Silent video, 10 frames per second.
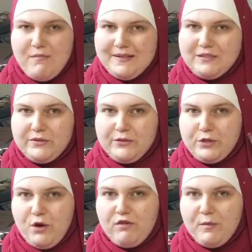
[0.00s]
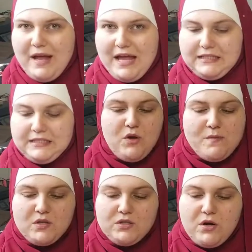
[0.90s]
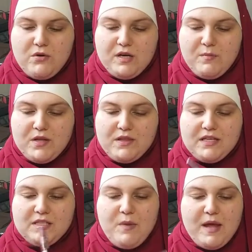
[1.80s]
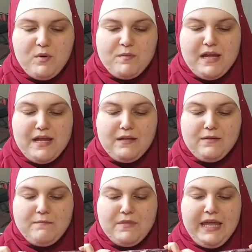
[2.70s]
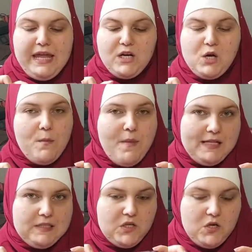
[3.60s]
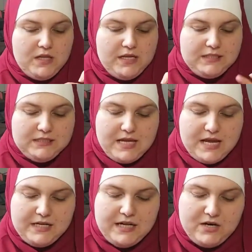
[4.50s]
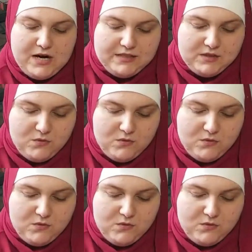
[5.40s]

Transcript: pencils over pens, so I'm also going to put this Papermate mechanical pencil inside here as